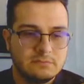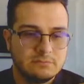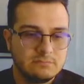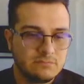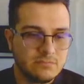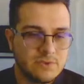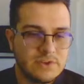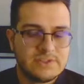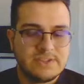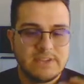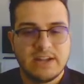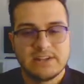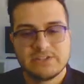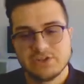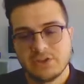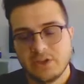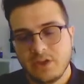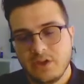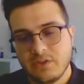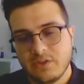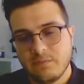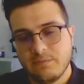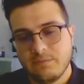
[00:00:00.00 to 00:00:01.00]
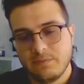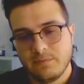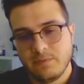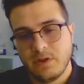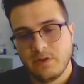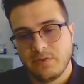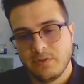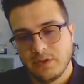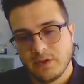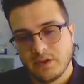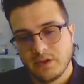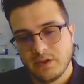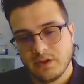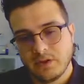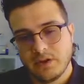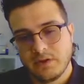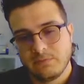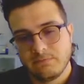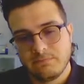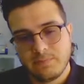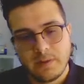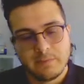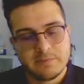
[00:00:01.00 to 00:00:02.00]
reschedule on the
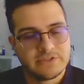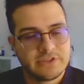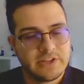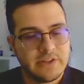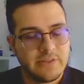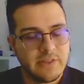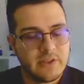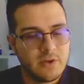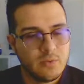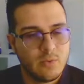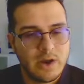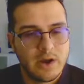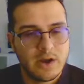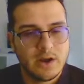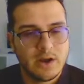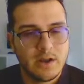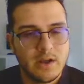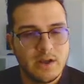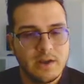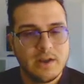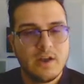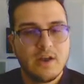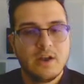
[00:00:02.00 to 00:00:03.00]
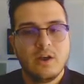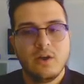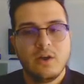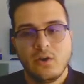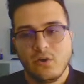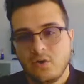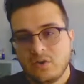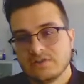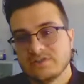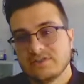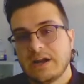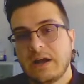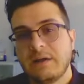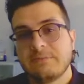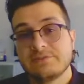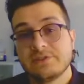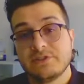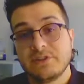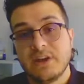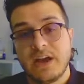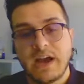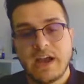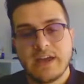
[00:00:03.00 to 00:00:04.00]
current publish date that you want it on, or there's an option
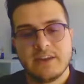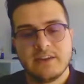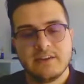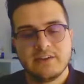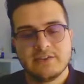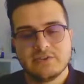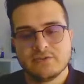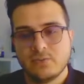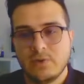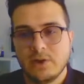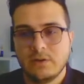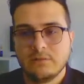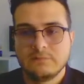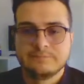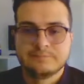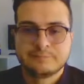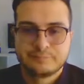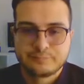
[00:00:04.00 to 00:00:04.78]
to hide it as well.